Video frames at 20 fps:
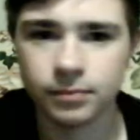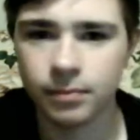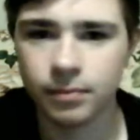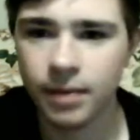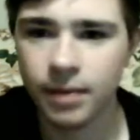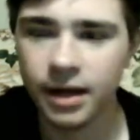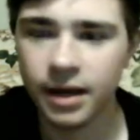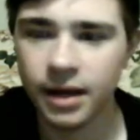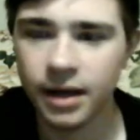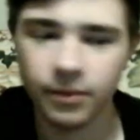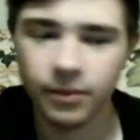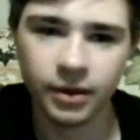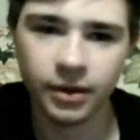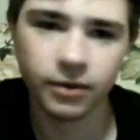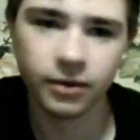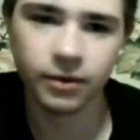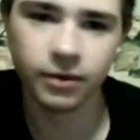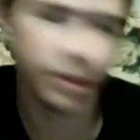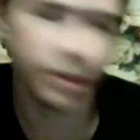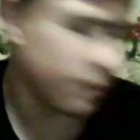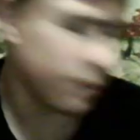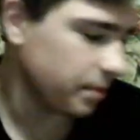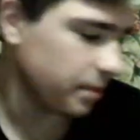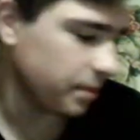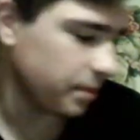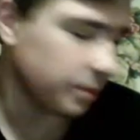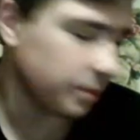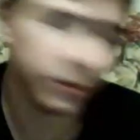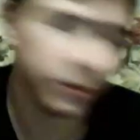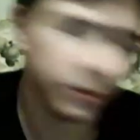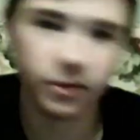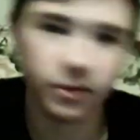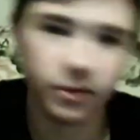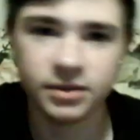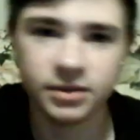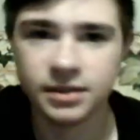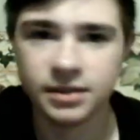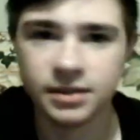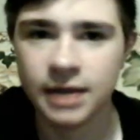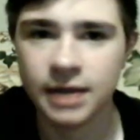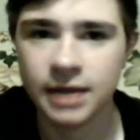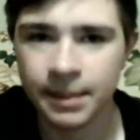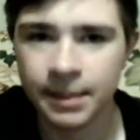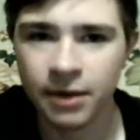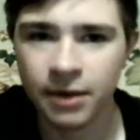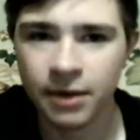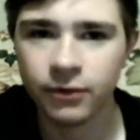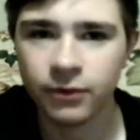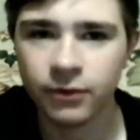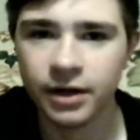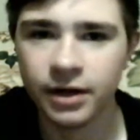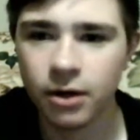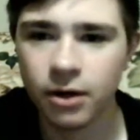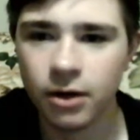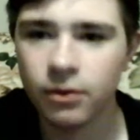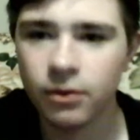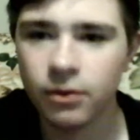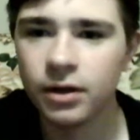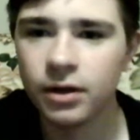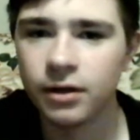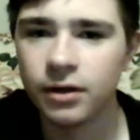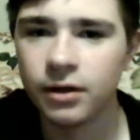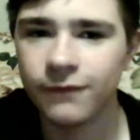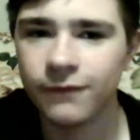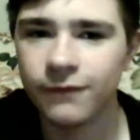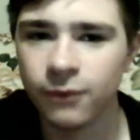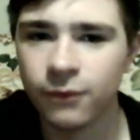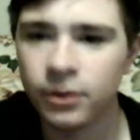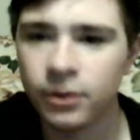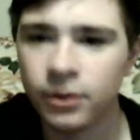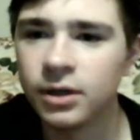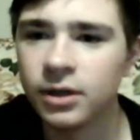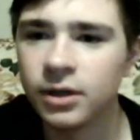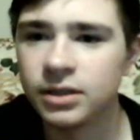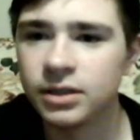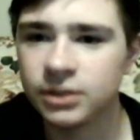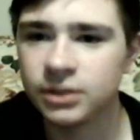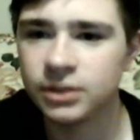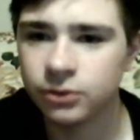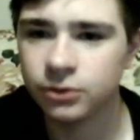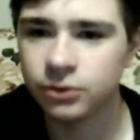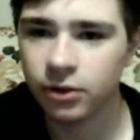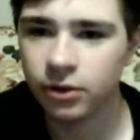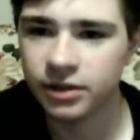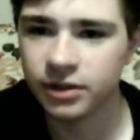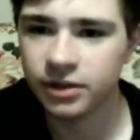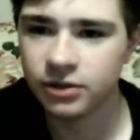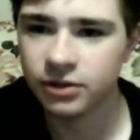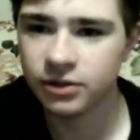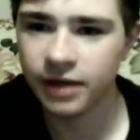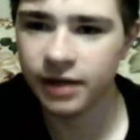Man, we got 11 people in here. It's a timeout right now for Central Arkansas.